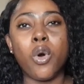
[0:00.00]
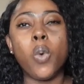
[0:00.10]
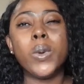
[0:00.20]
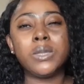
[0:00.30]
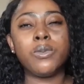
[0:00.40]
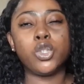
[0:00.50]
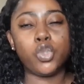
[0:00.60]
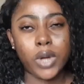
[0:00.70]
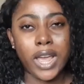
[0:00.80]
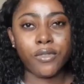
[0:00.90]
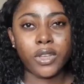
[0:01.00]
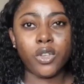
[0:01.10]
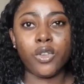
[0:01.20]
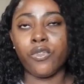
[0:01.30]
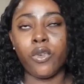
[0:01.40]
always been
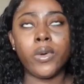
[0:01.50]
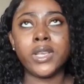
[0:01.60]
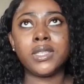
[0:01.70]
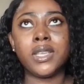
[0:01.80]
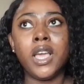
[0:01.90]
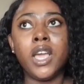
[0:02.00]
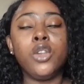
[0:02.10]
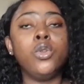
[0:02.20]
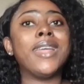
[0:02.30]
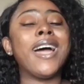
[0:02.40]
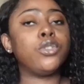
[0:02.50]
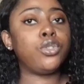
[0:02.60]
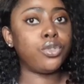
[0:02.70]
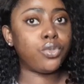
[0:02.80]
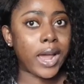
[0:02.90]
driving, you've always known how
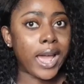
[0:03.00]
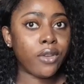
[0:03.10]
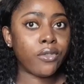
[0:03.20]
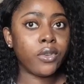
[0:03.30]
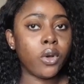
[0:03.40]
to drive.